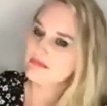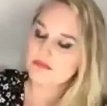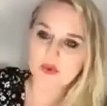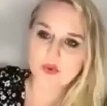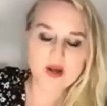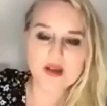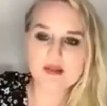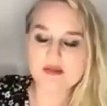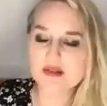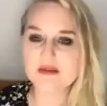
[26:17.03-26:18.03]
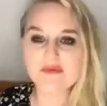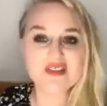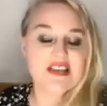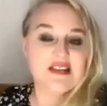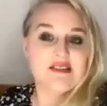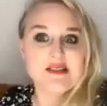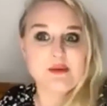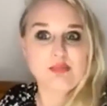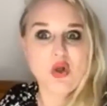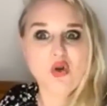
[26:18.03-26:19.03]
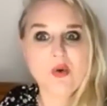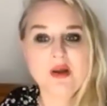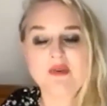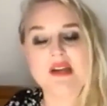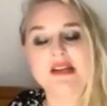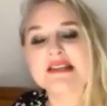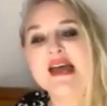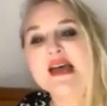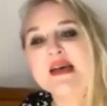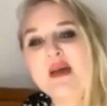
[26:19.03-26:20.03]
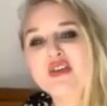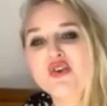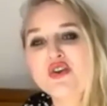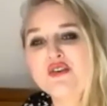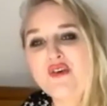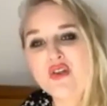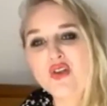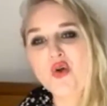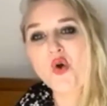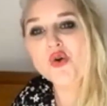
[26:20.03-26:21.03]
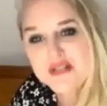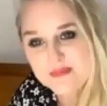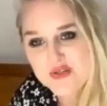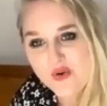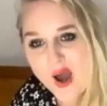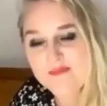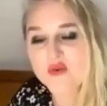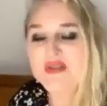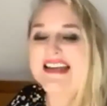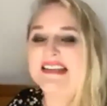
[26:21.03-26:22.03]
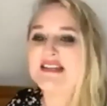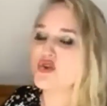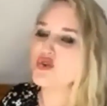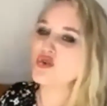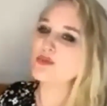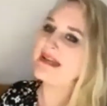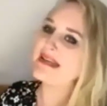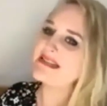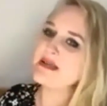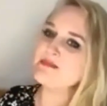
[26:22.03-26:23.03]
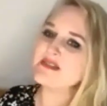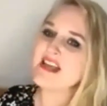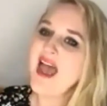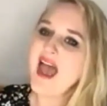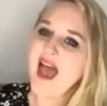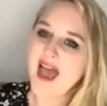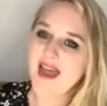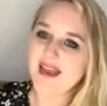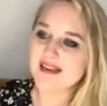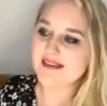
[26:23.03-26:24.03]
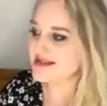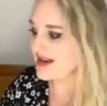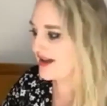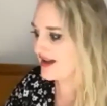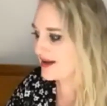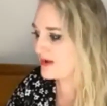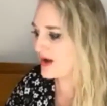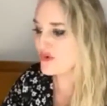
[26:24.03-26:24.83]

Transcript: if you're seeing this in a blog or whatever it is, make sure you follow or subscribe for daily social media tips. And of